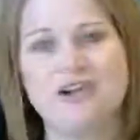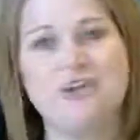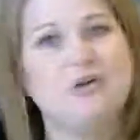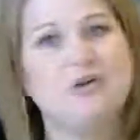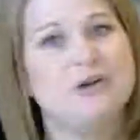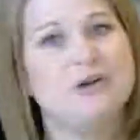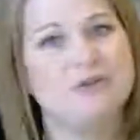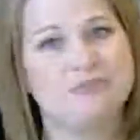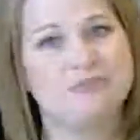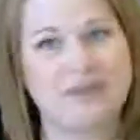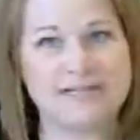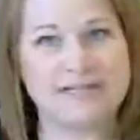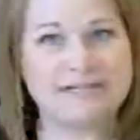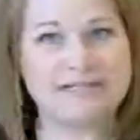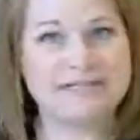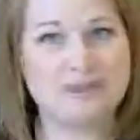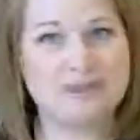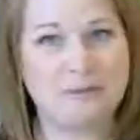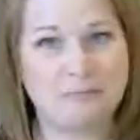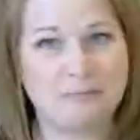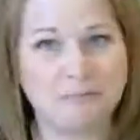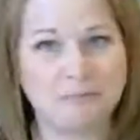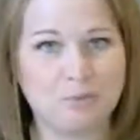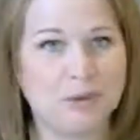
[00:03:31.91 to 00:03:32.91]
you can find
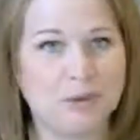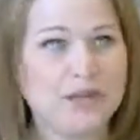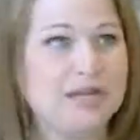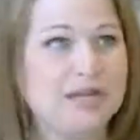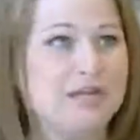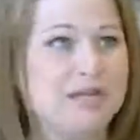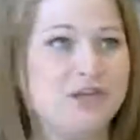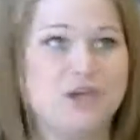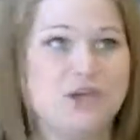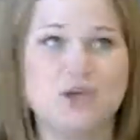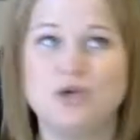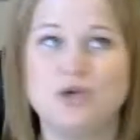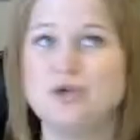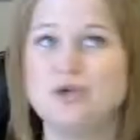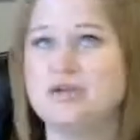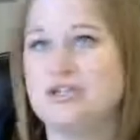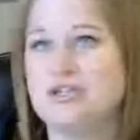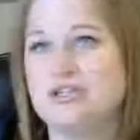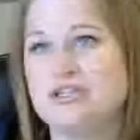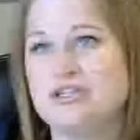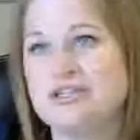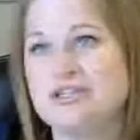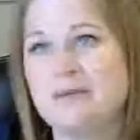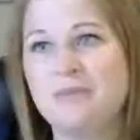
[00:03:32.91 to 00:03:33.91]
some breaking news
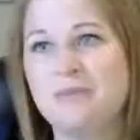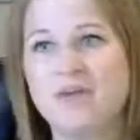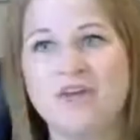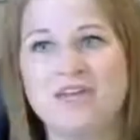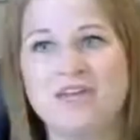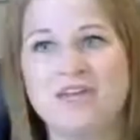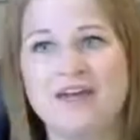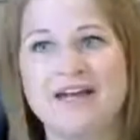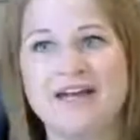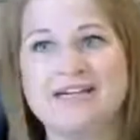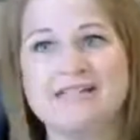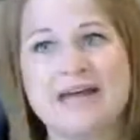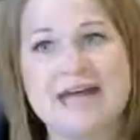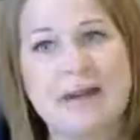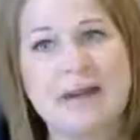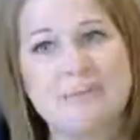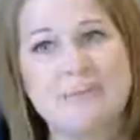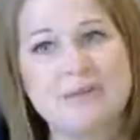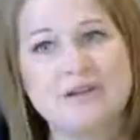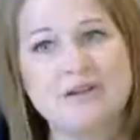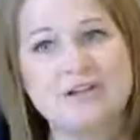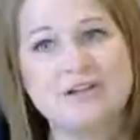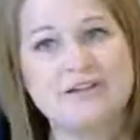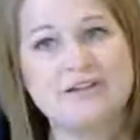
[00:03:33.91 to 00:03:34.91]
or something that has
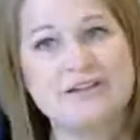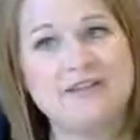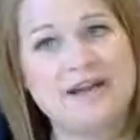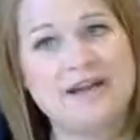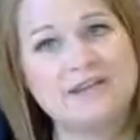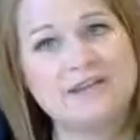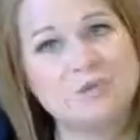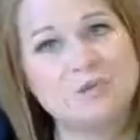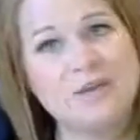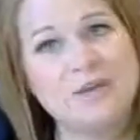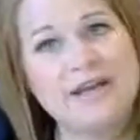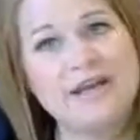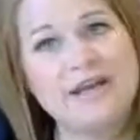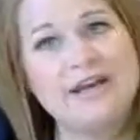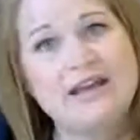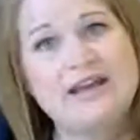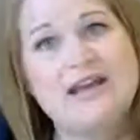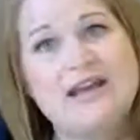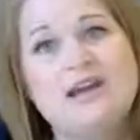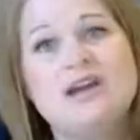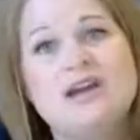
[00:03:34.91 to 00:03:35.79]
happened in the last week,